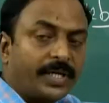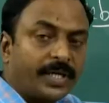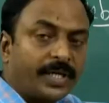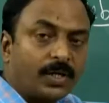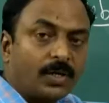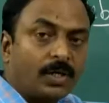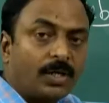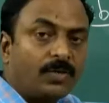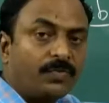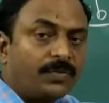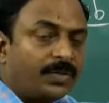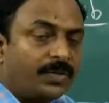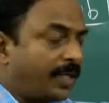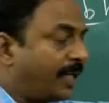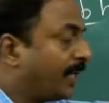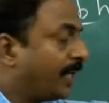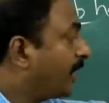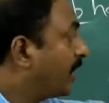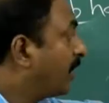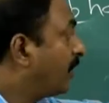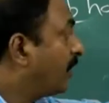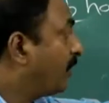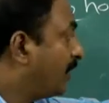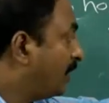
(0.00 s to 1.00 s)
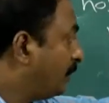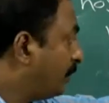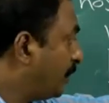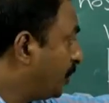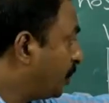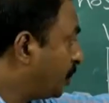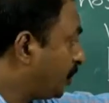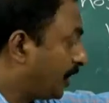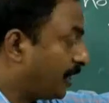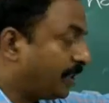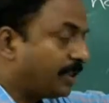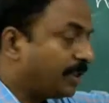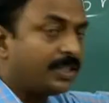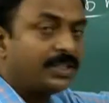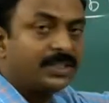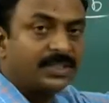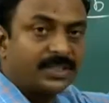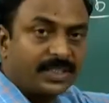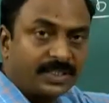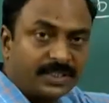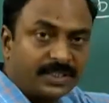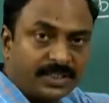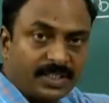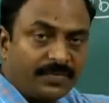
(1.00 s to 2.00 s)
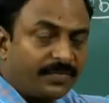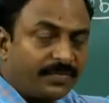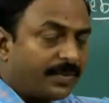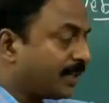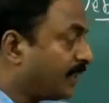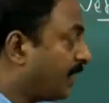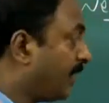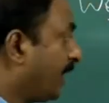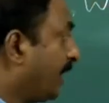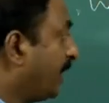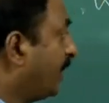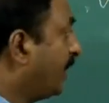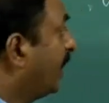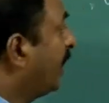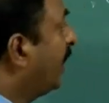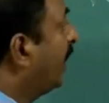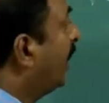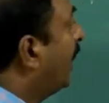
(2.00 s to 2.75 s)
take care of administration in such a way that,